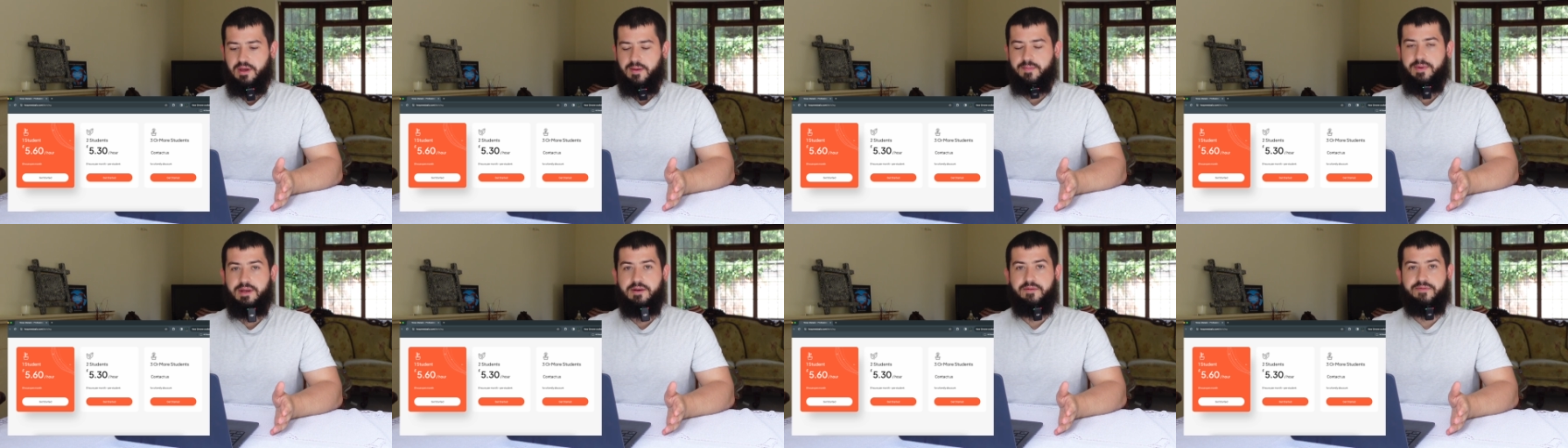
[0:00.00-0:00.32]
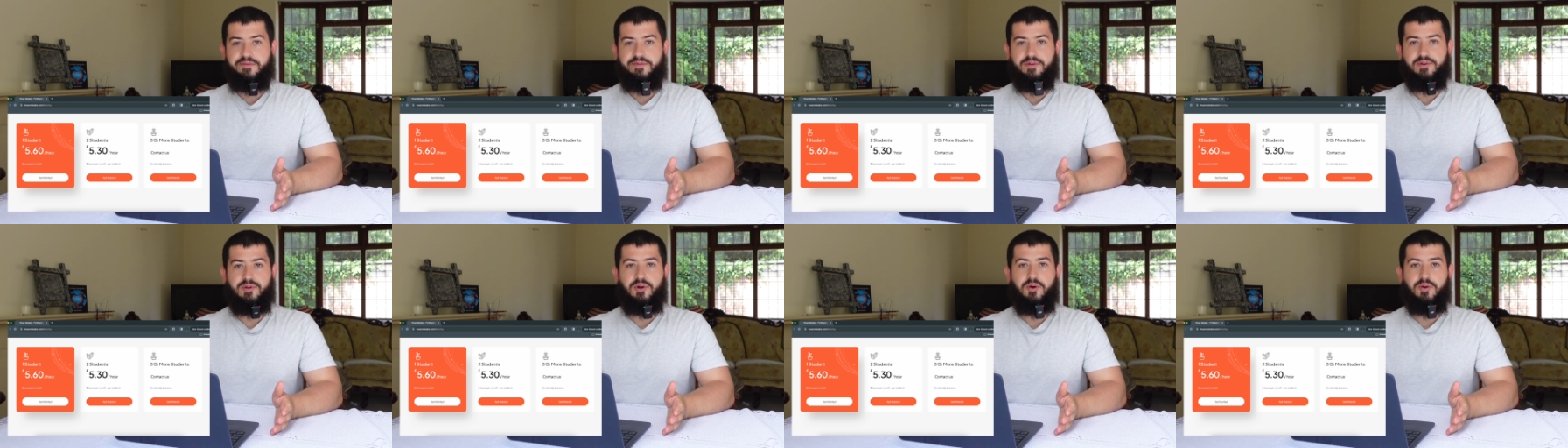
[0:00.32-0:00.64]
I mean,
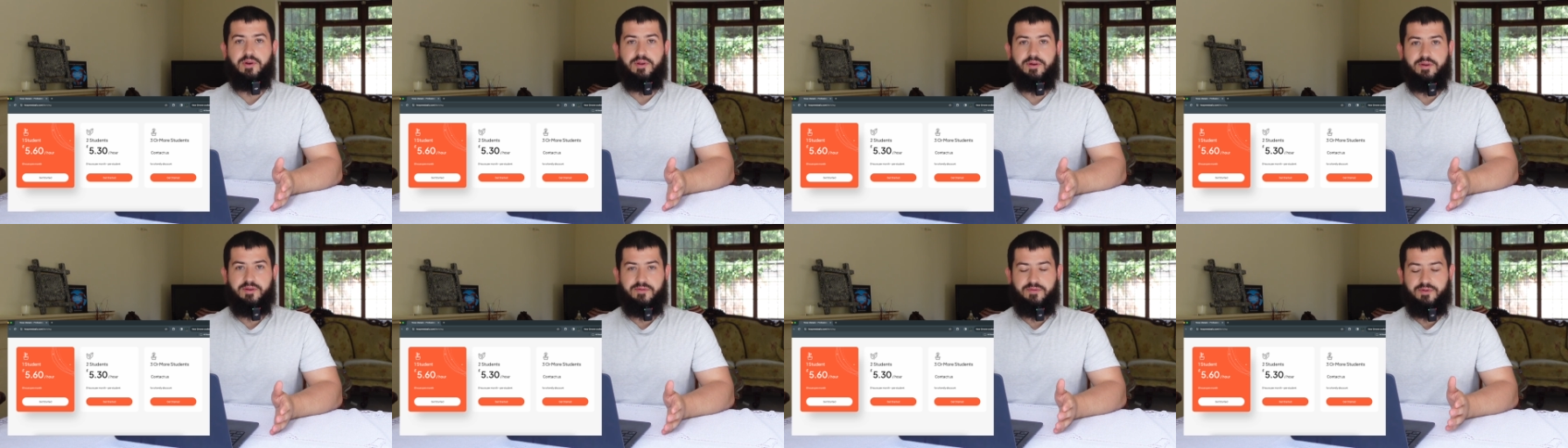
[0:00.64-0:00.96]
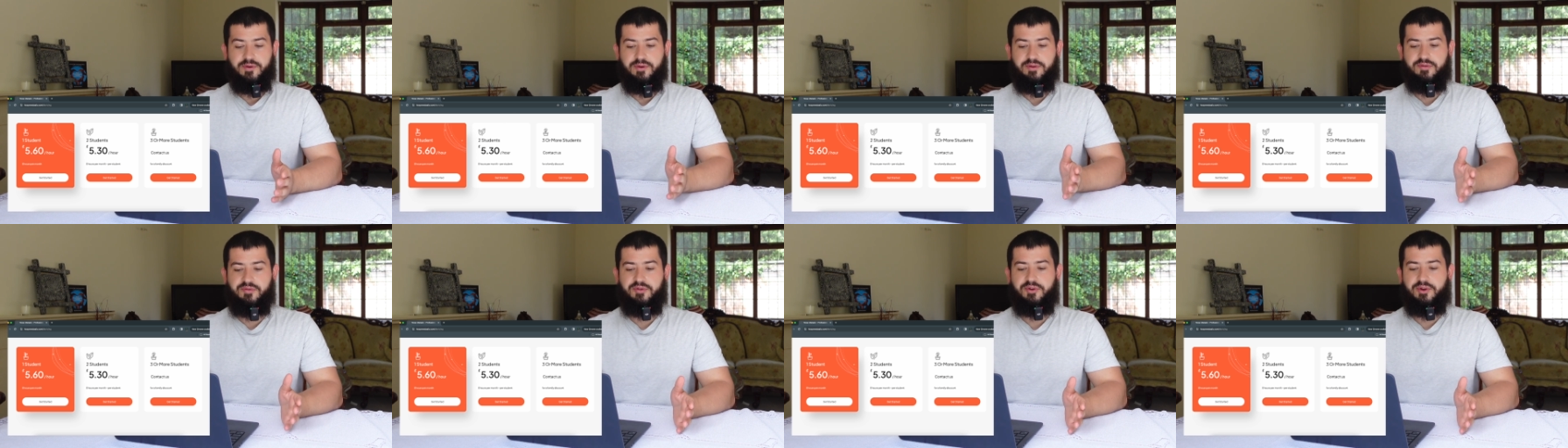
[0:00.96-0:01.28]
for dollars, for
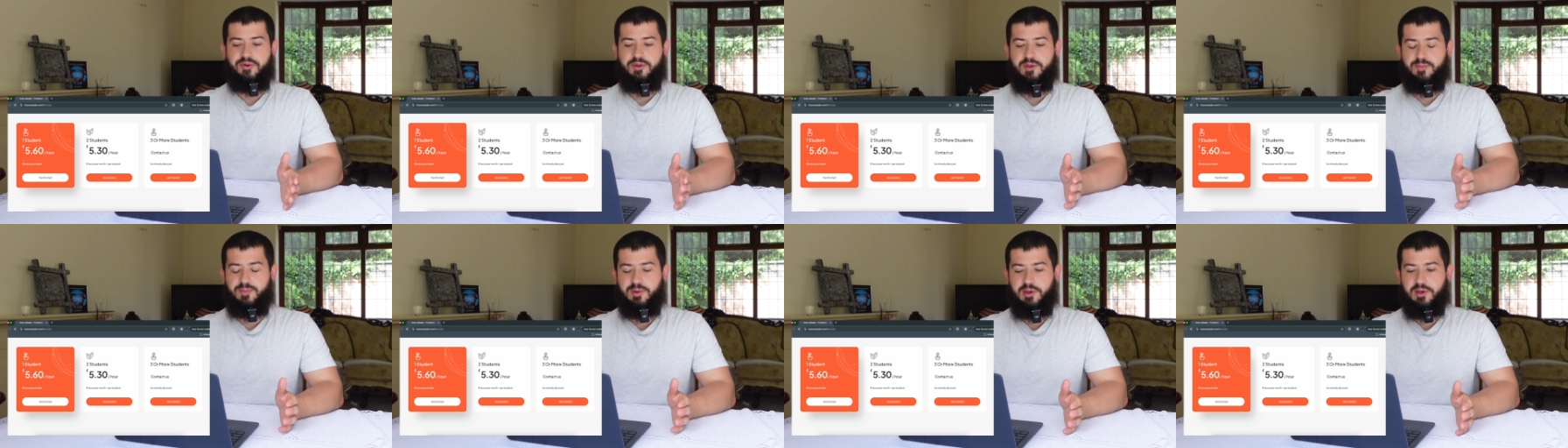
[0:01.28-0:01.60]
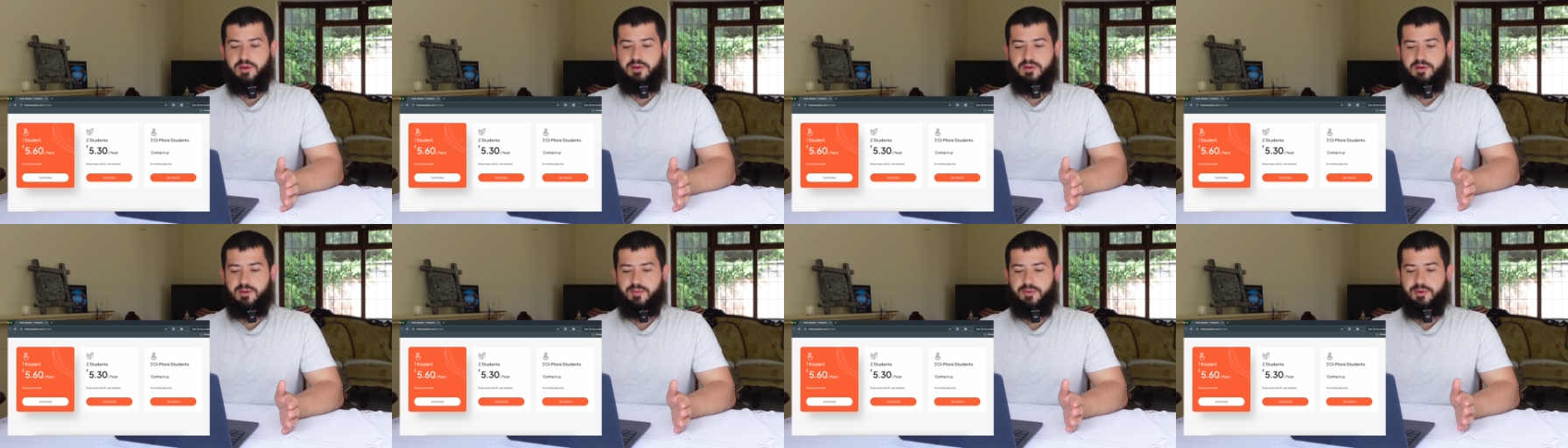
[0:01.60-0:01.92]
those of you who don't
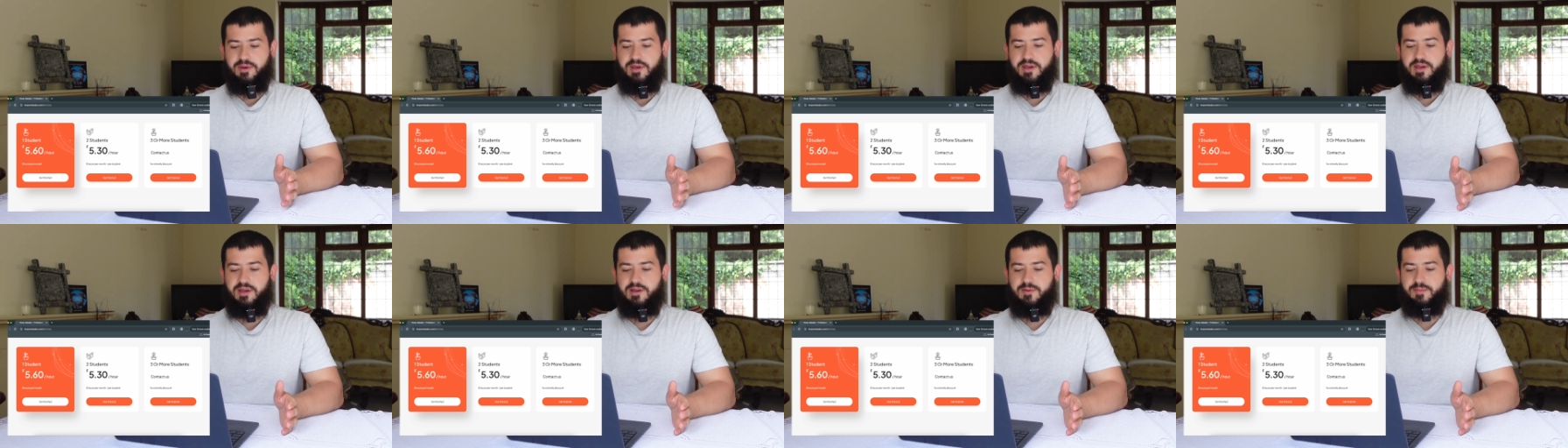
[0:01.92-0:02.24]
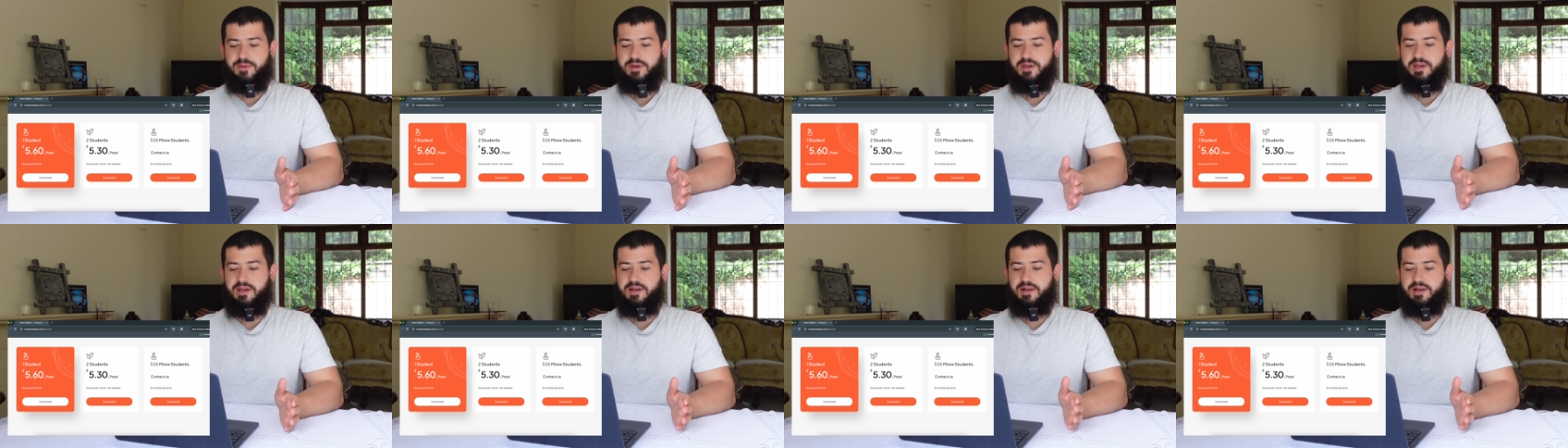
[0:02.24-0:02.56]
speak, speak,
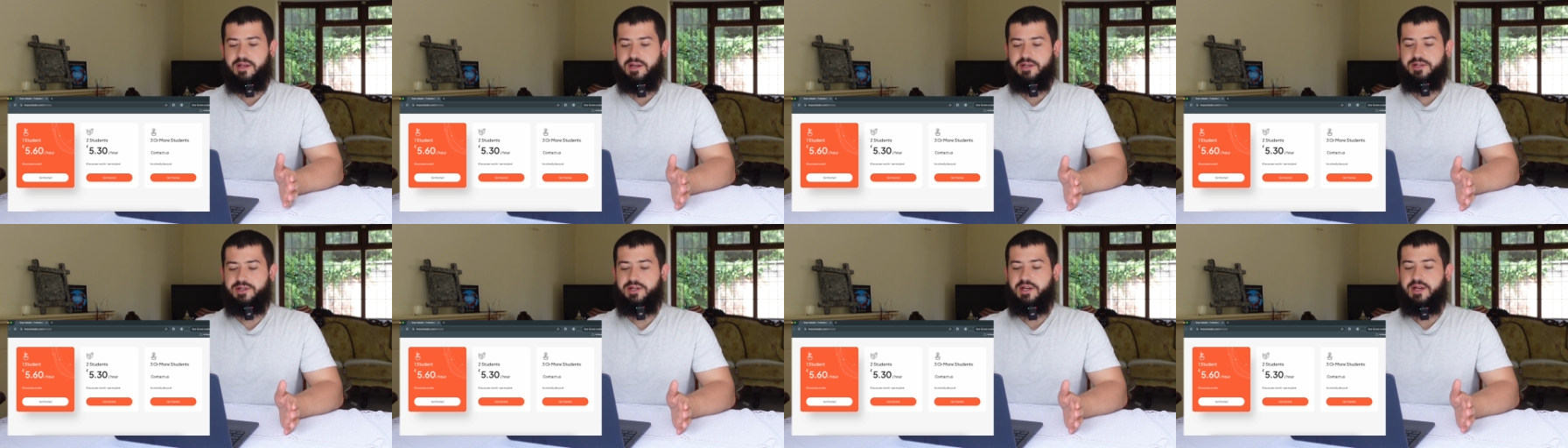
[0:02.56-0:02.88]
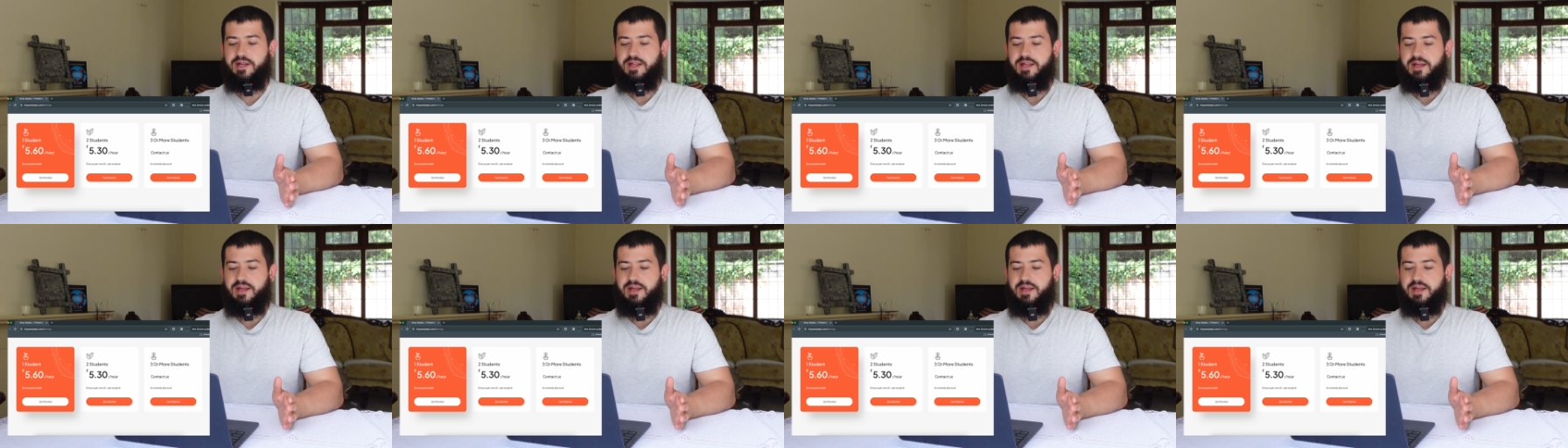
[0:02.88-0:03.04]
speak English,